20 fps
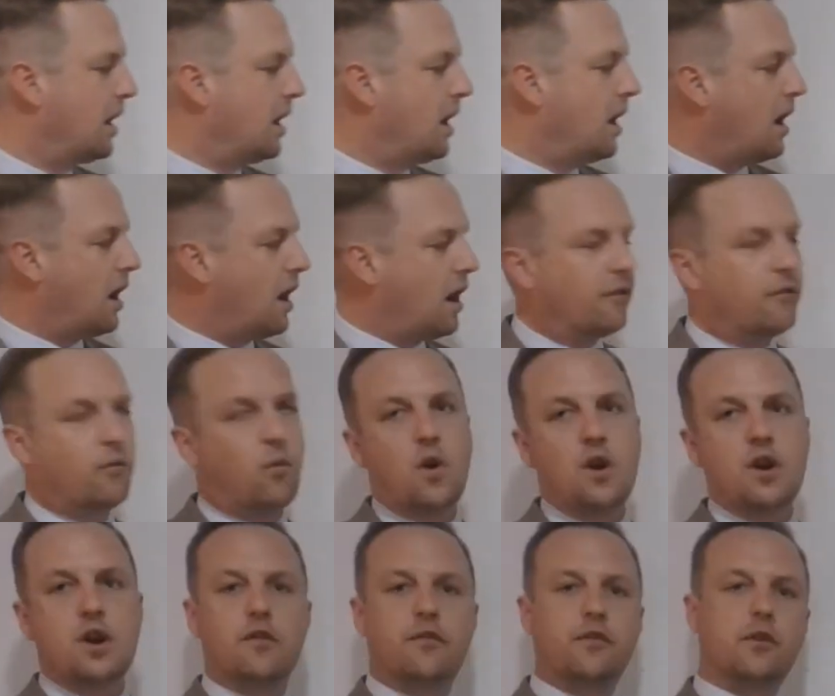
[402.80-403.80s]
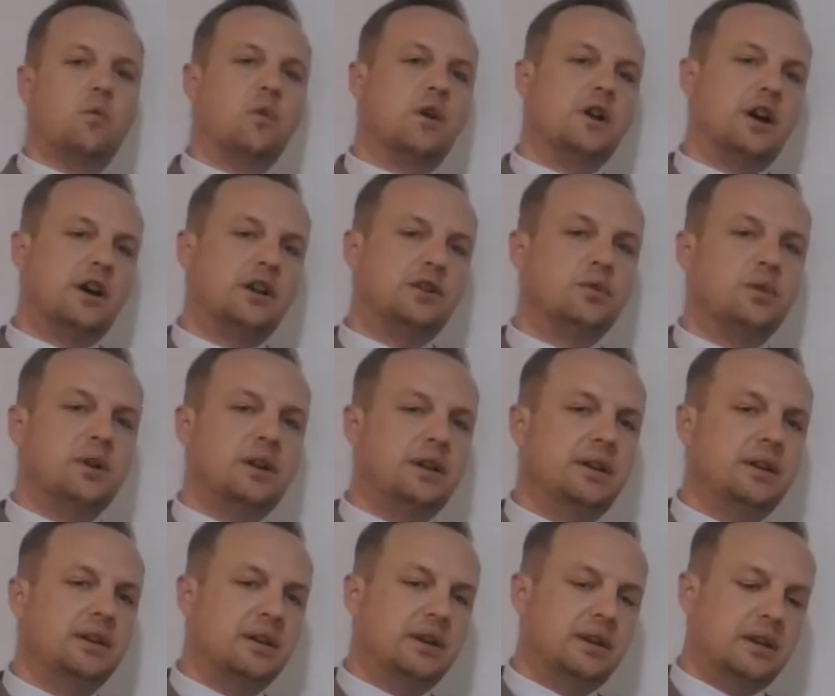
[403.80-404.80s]
of 1 over
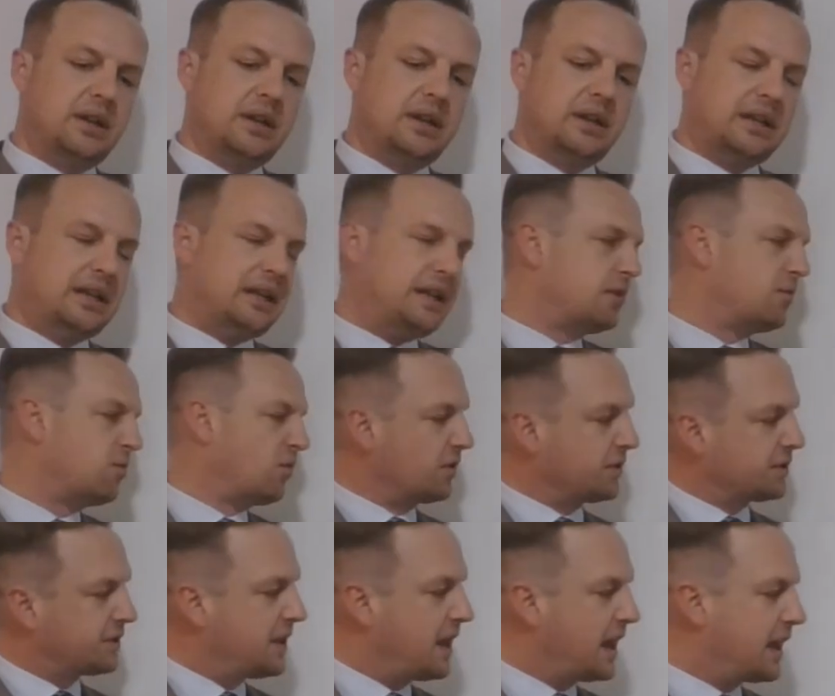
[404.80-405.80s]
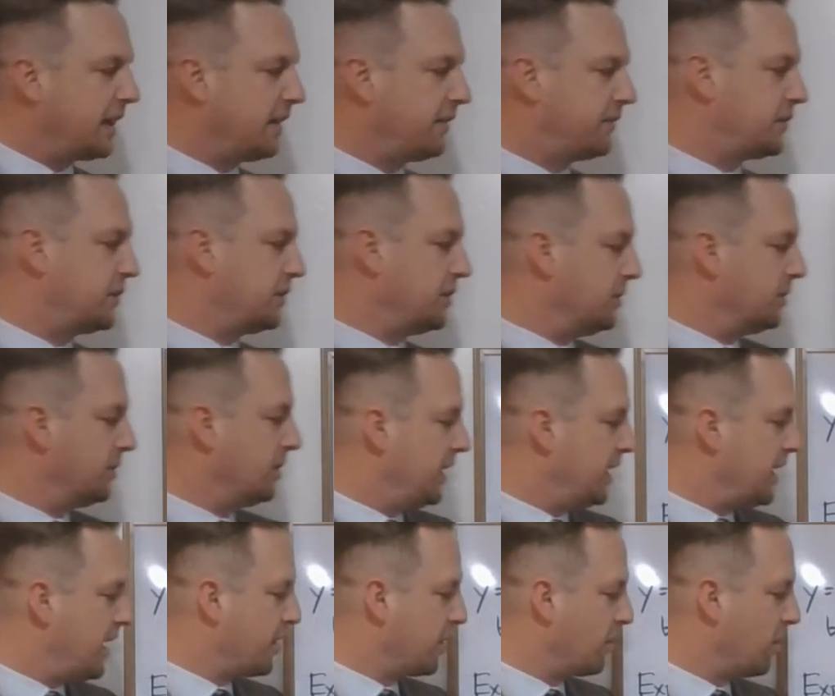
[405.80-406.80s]
100 equals negative 2. In
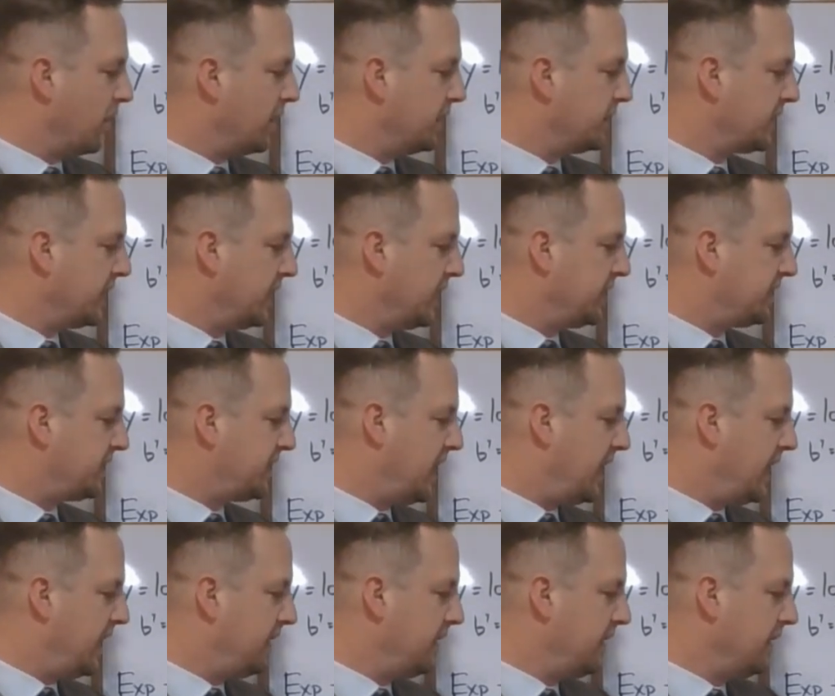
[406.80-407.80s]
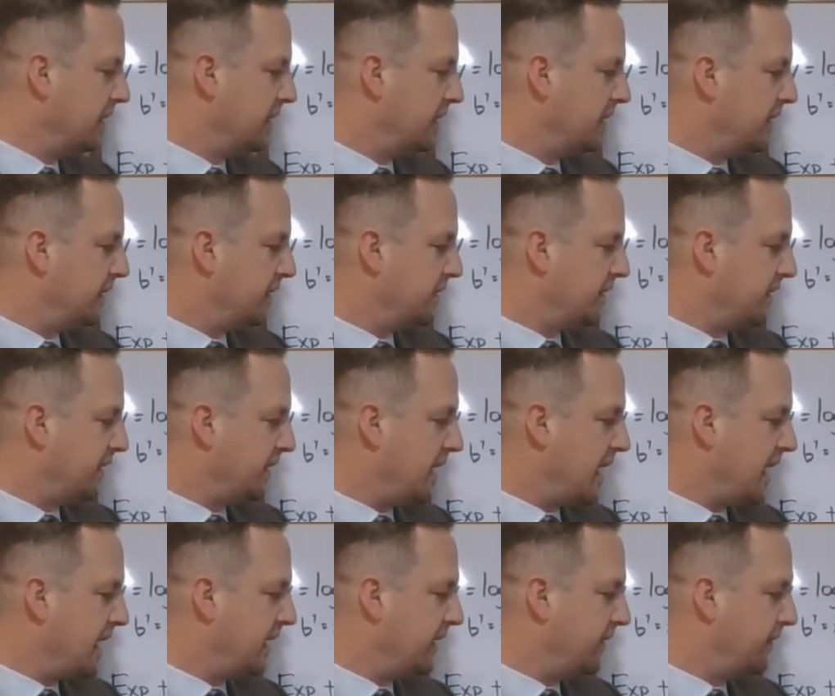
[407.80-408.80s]
other words, 10 to the
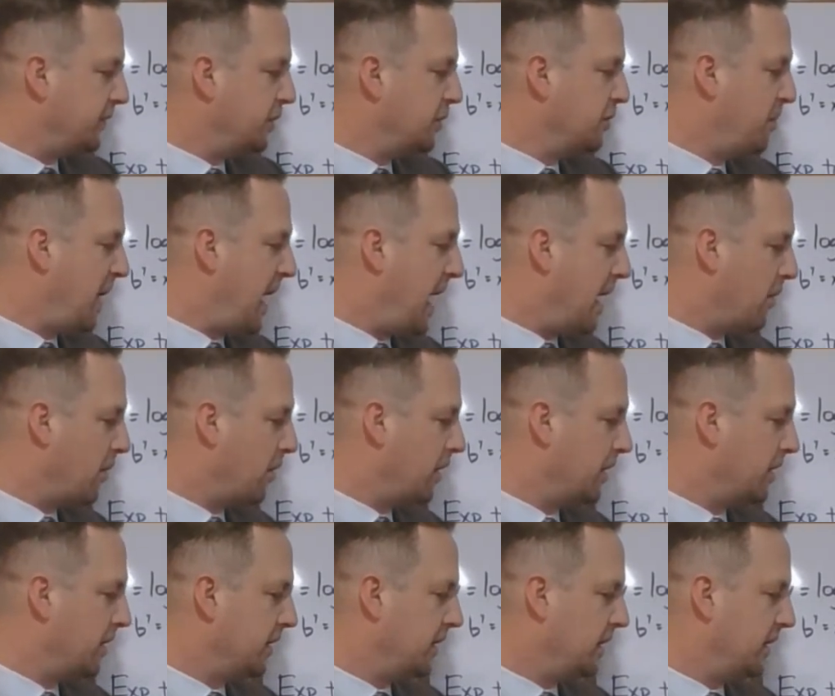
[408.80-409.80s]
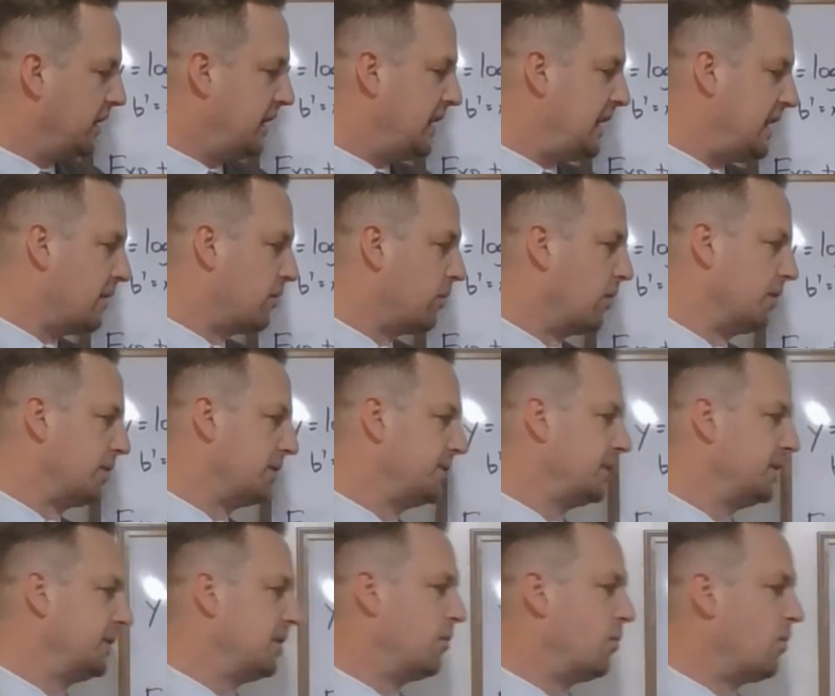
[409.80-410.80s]
negative 2 power
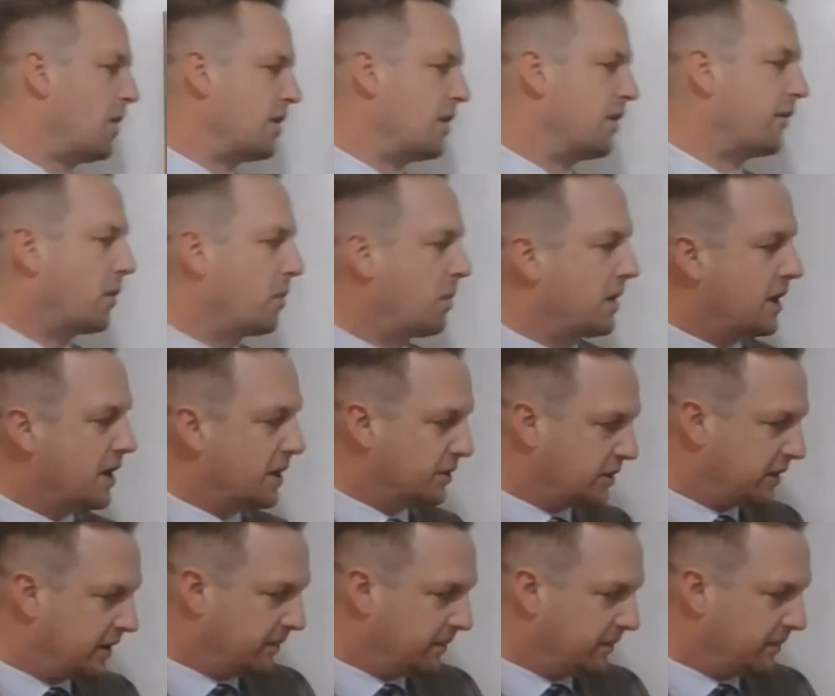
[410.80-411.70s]
equals 1 over 100.